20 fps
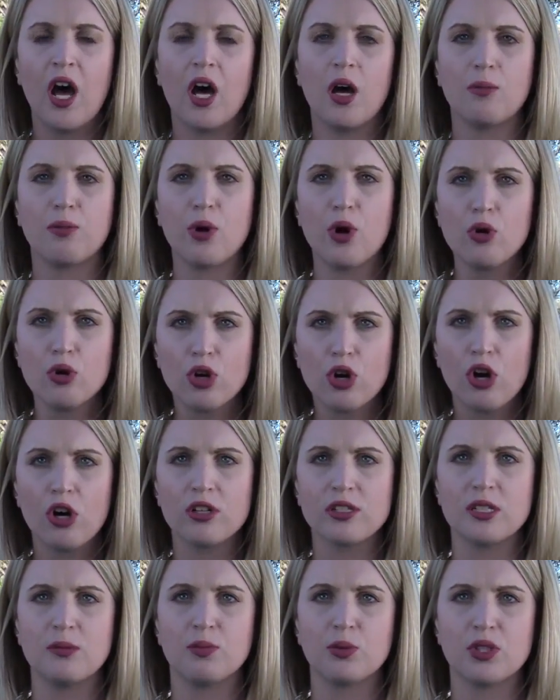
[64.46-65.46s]
uh,
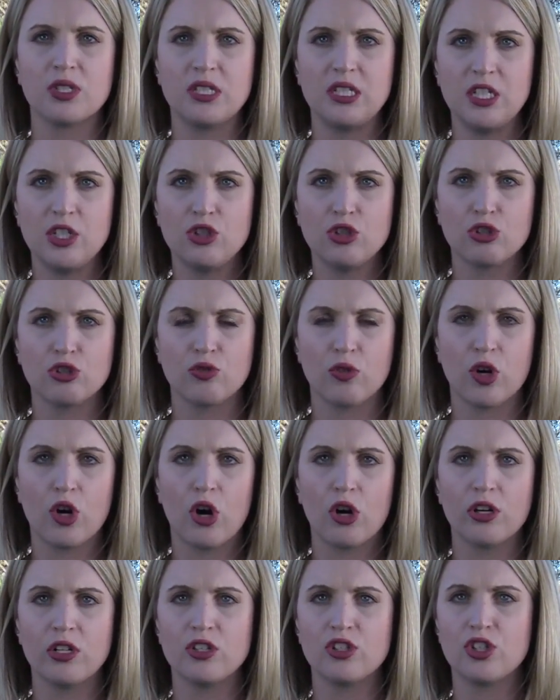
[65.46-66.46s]
protocols and procedures
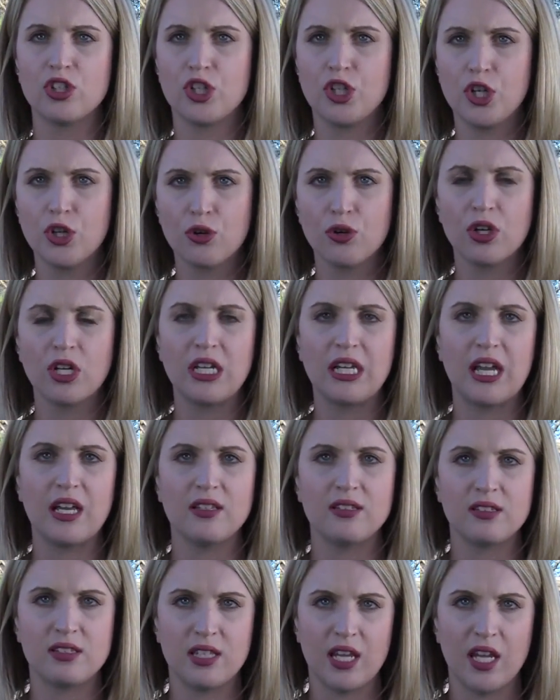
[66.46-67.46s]
regarding security
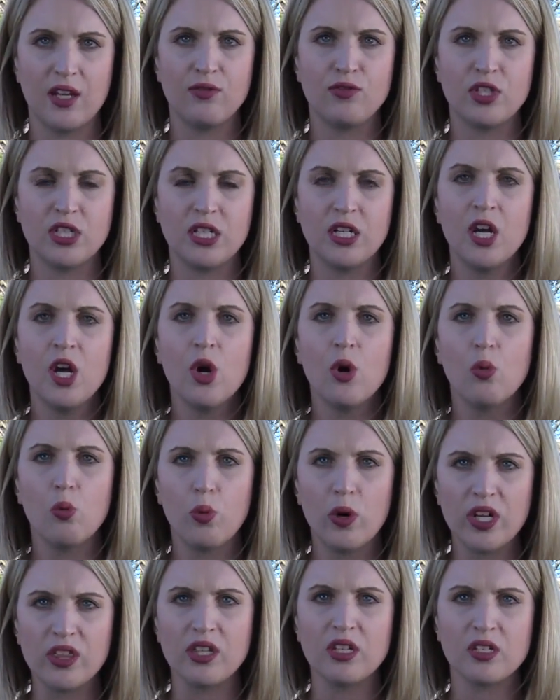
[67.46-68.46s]
and safety
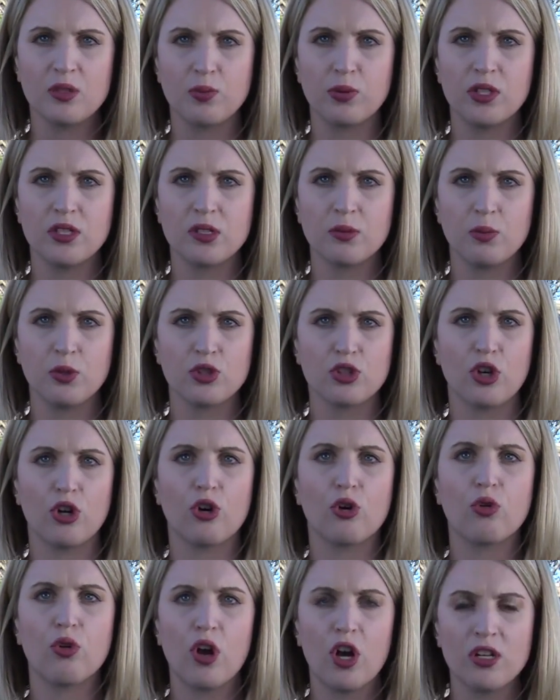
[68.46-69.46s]
with his principals
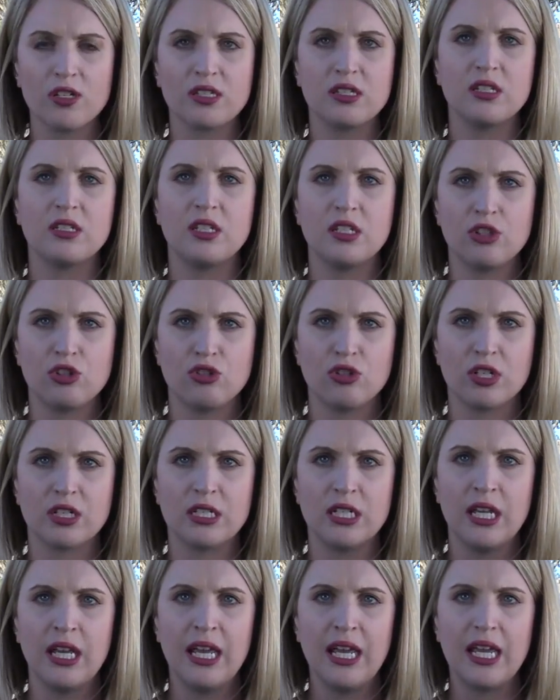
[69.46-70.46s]
across the
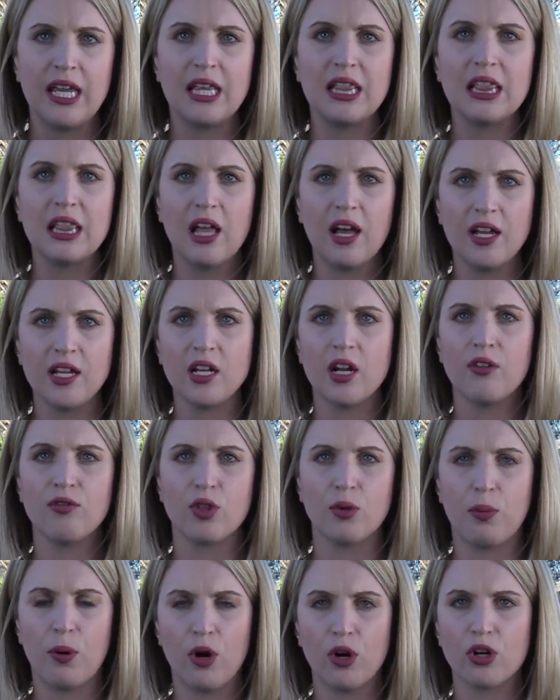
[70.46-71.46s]
district. In light
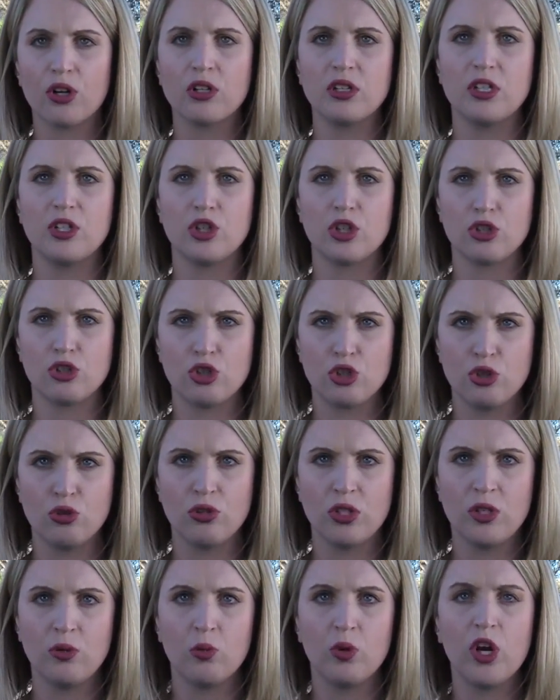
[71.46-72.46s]
of the Parkland
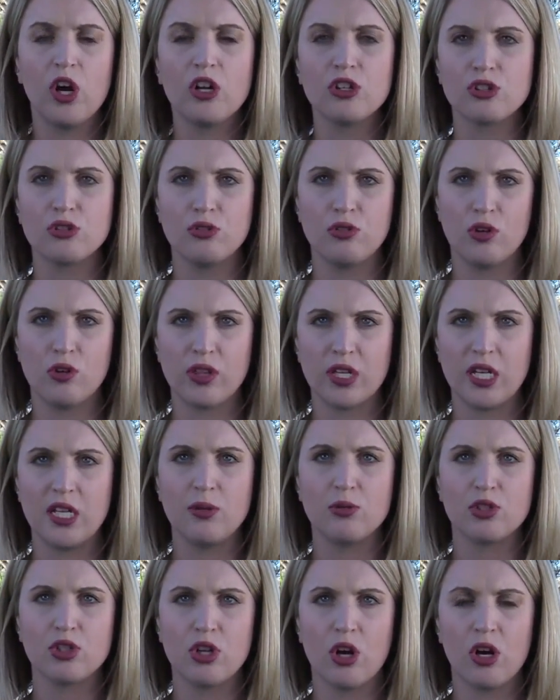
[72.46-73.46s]
shooting, we also know that
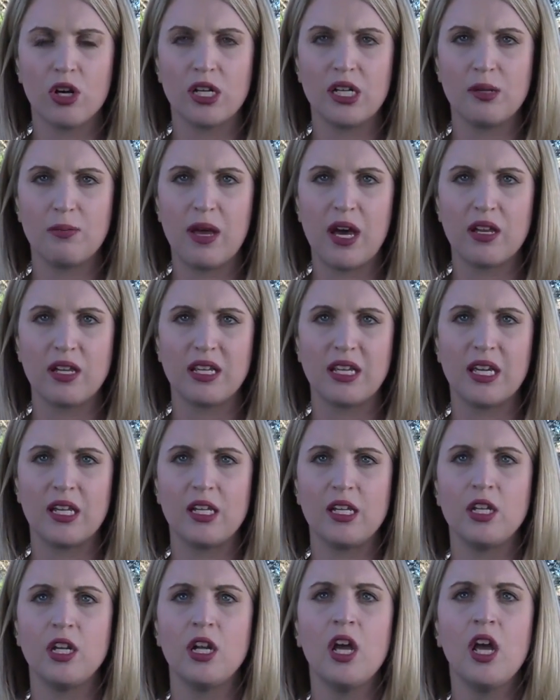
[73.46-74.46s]
he was talking about and
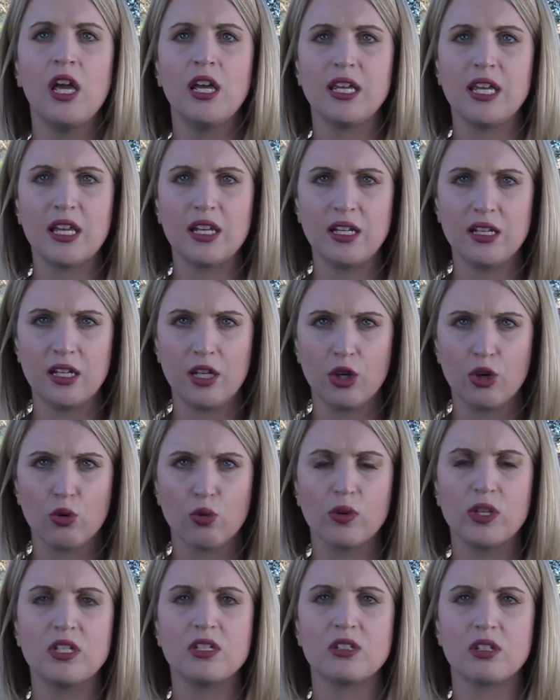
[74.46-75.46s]
getting getting
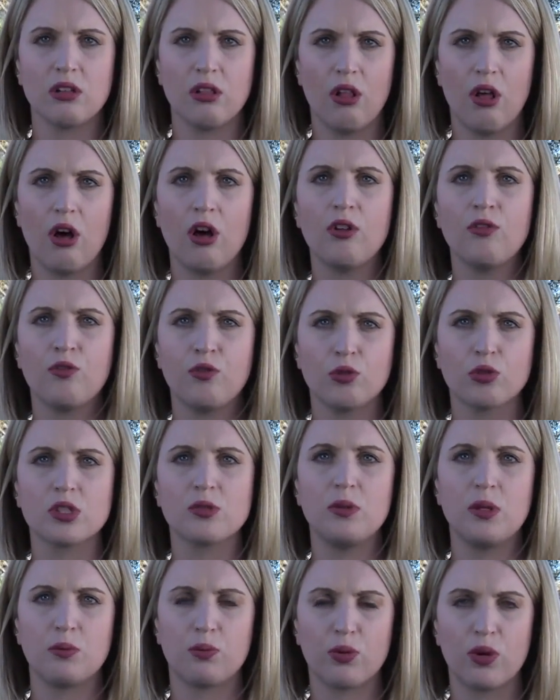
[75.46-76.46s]
increased law
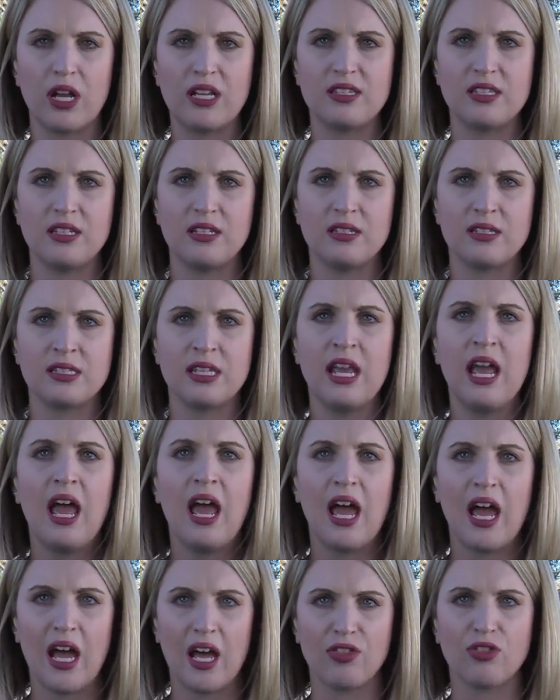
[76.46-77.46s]
enforcement presence
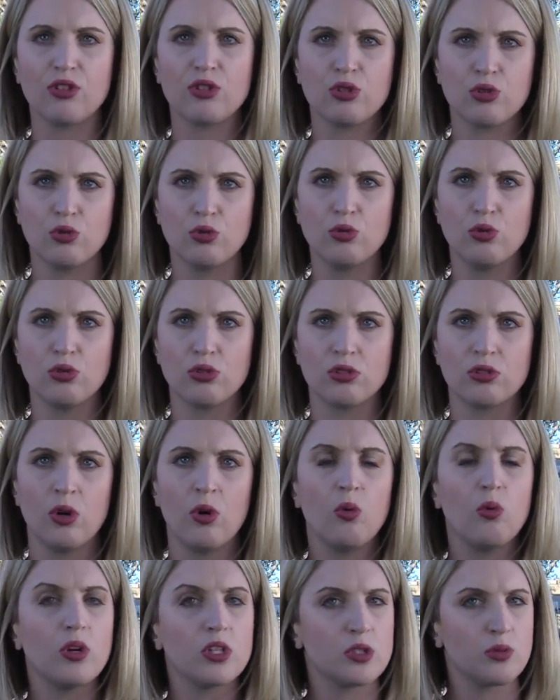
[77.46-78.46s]
at the schools.
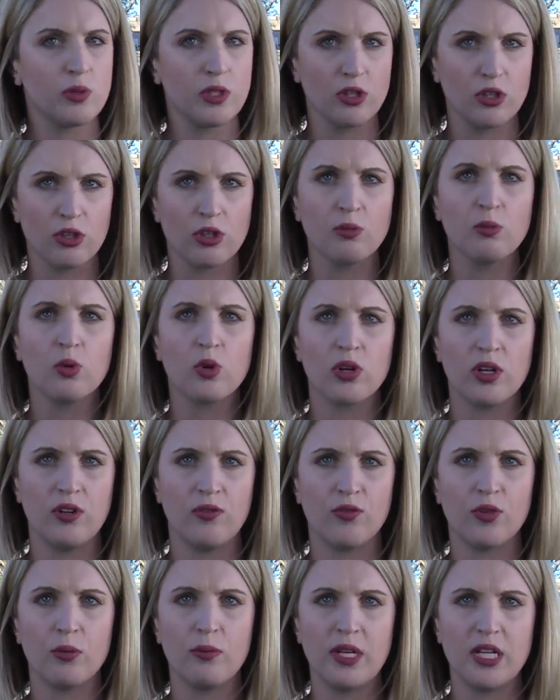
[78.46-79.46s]
Once we learn more
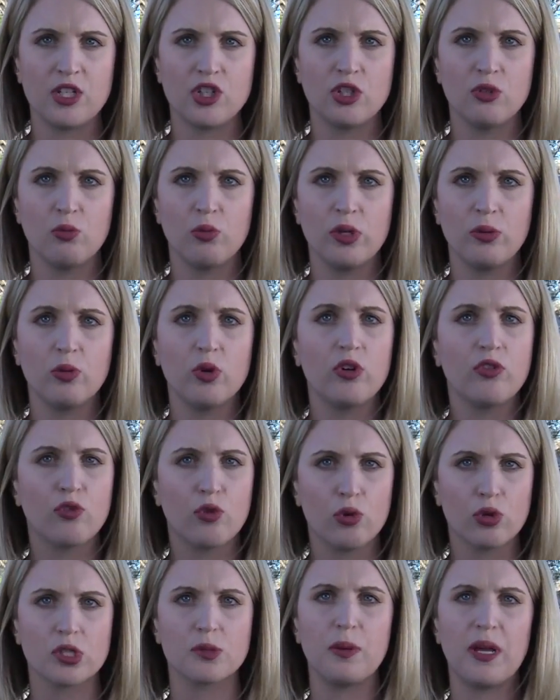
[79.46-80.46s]
information, we will of
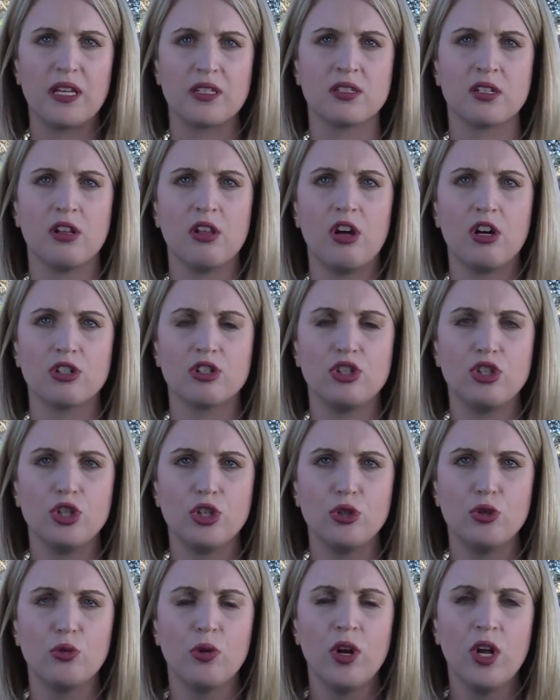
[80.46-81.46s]
course pass it along to
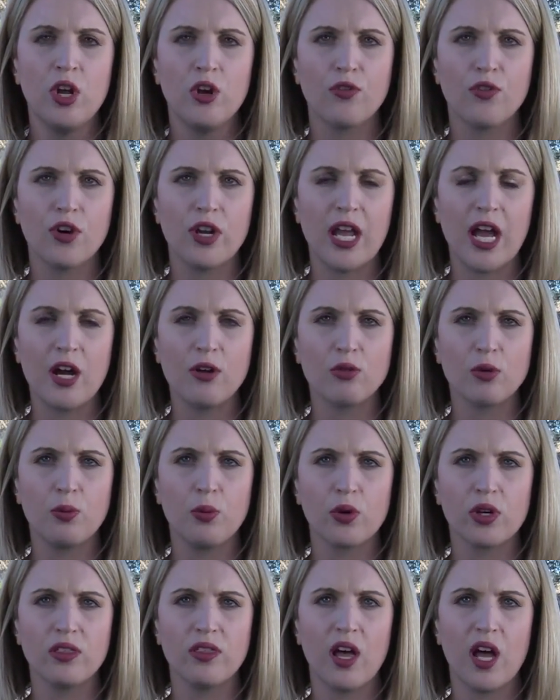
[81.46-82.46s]
you. For now,
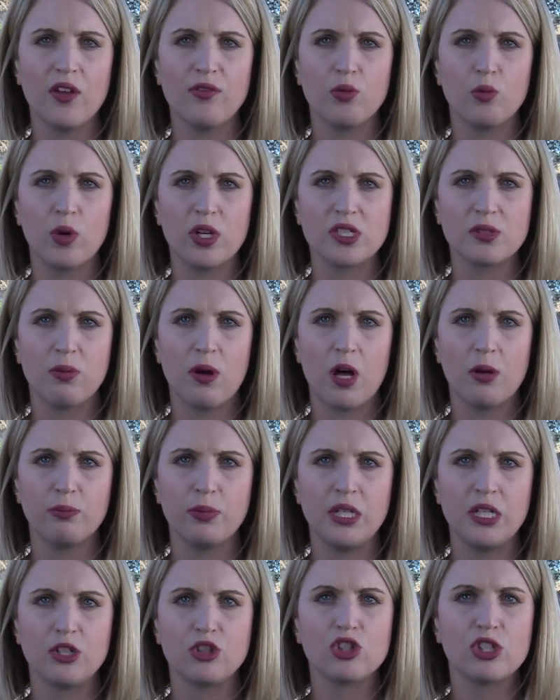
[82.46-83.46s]
reporting live in West Palm
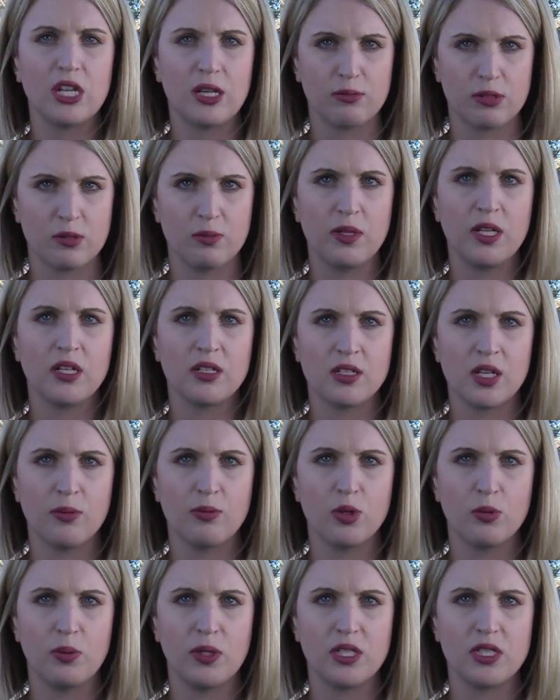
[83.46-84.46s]
Beach, Sam Smeak,
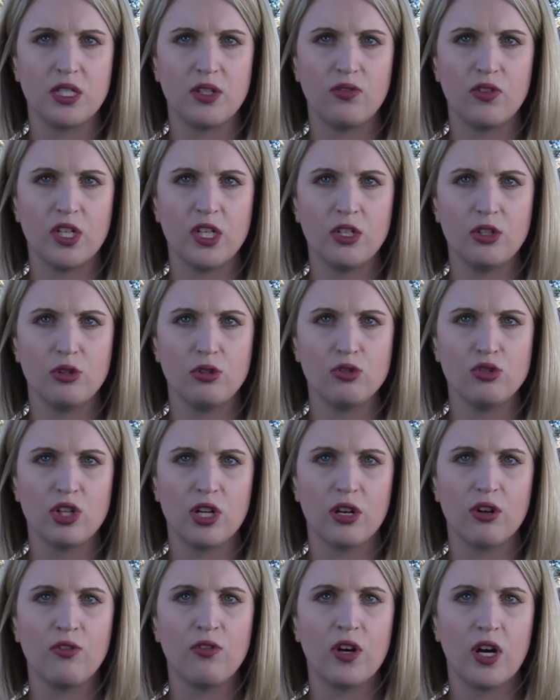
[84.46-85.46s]
W P T V News
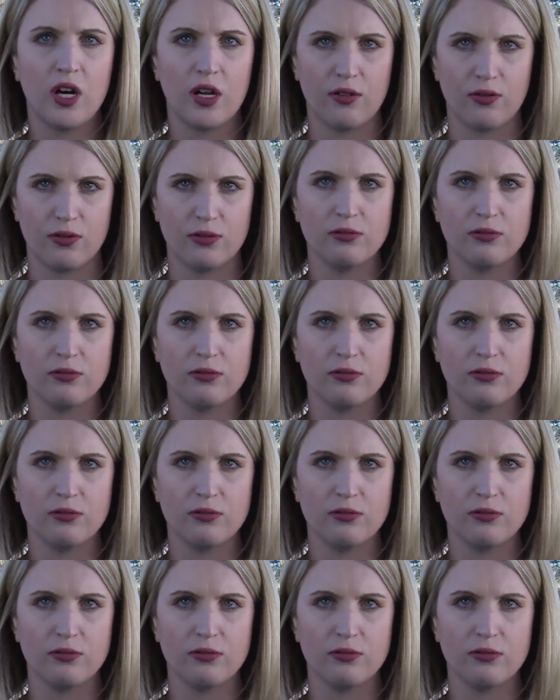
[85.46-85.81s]
Channel five.